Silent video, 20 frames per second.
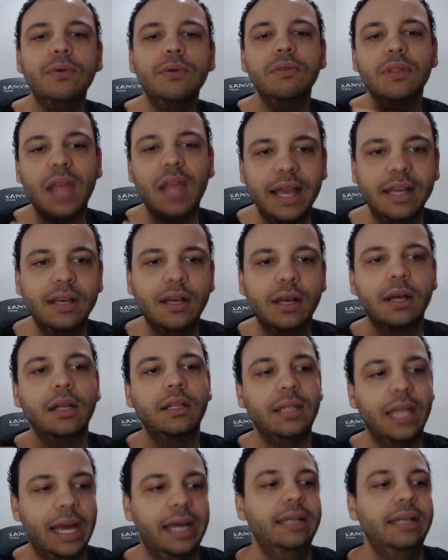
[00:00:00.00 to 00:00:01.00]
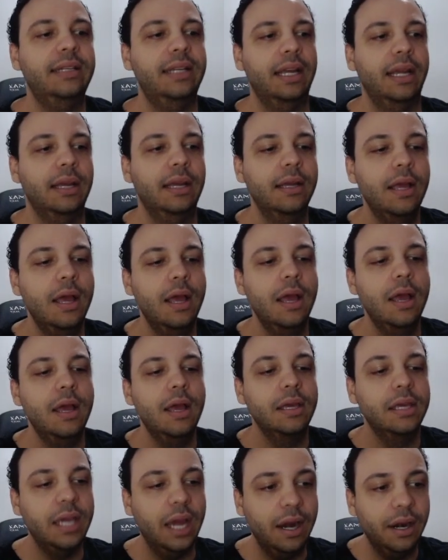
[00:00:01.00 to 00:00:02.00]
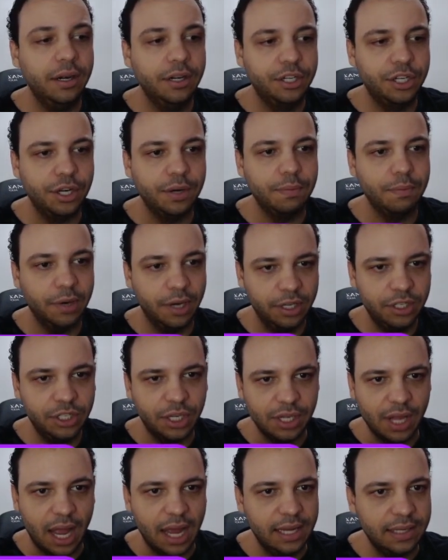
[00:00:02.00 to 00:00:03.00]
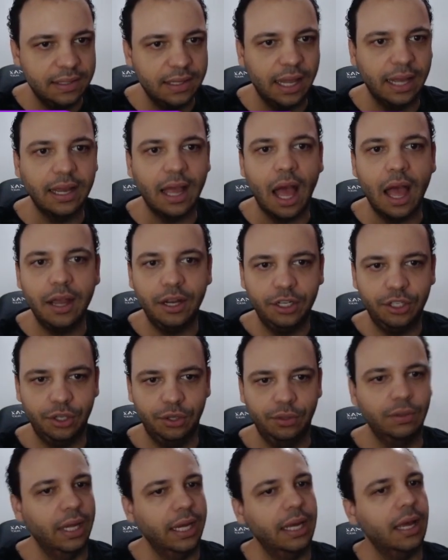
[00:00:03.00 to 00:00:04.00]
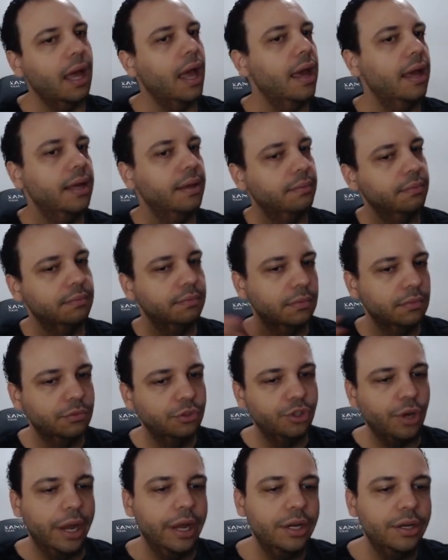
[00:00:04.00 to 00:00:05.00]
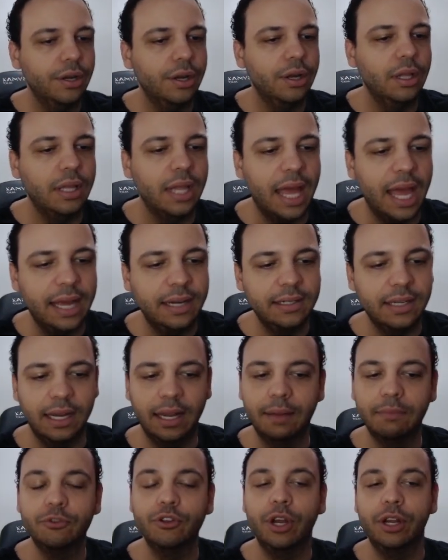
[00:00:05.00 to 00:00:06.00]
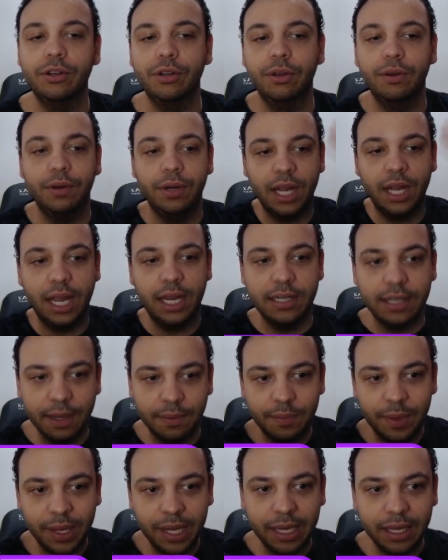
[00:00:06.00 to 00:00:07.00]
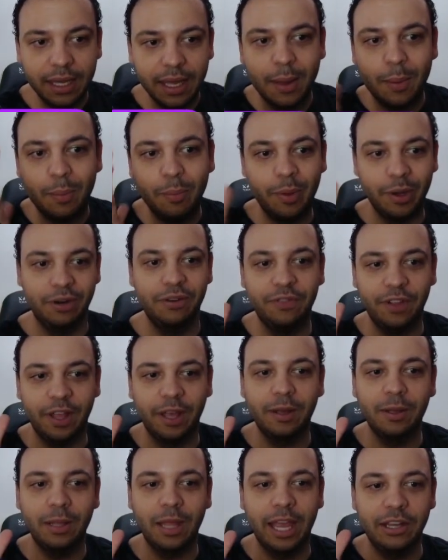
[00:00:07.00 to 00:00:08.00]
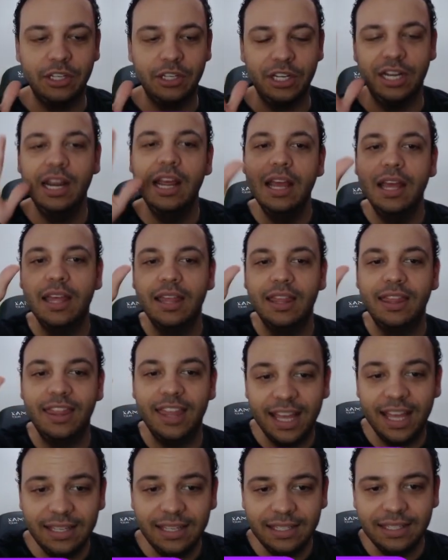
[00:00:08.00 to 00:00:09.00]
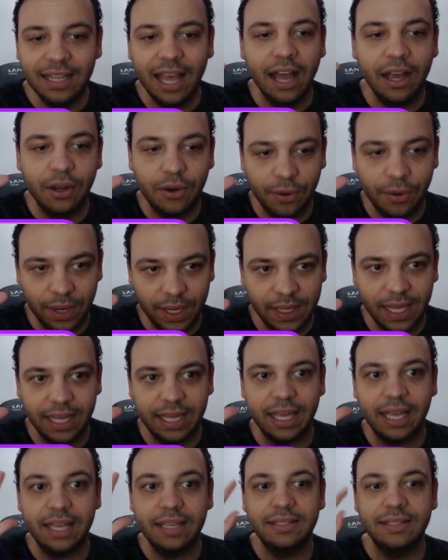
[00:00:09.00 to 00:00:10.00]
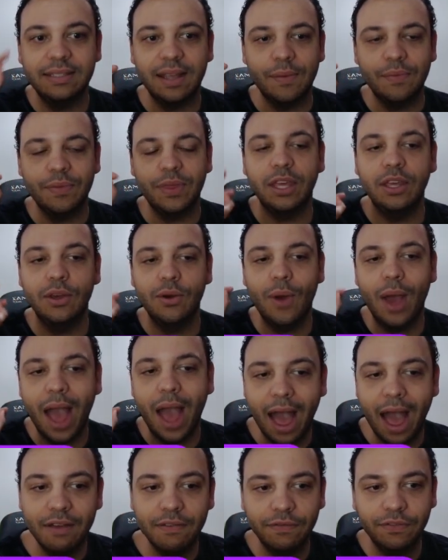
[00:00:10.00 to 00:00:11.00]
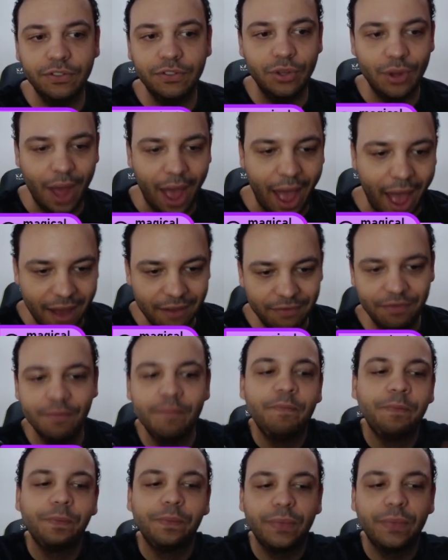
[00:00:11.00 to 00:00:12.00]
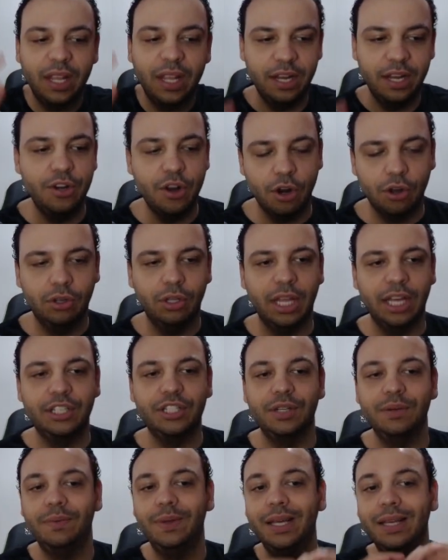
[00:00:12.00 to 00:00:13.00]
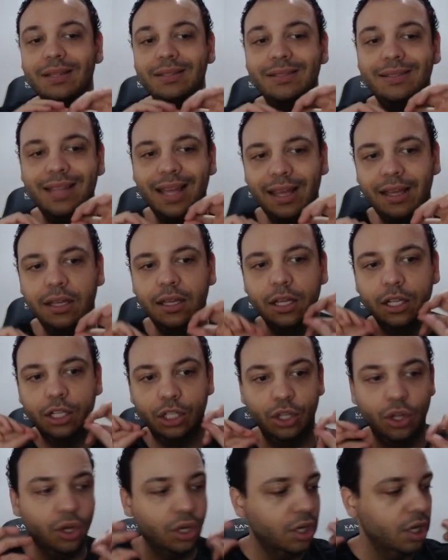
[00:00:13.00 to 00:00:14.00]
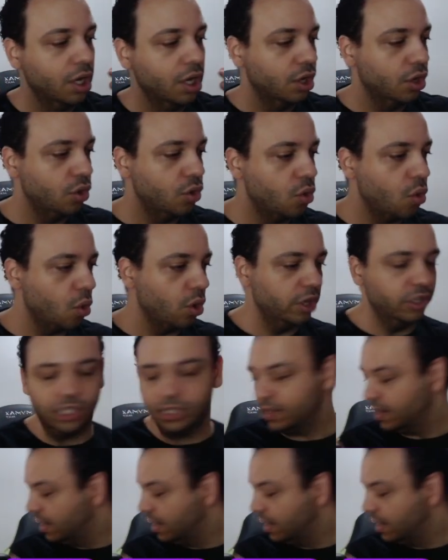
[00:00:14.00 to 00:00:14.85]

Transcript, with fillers: like collecting character merchandise like I do, like I am trying to collect, like I'm trying to create a big butterfly collection, this acrylic is something you have to have in your collection because they look gorgeous.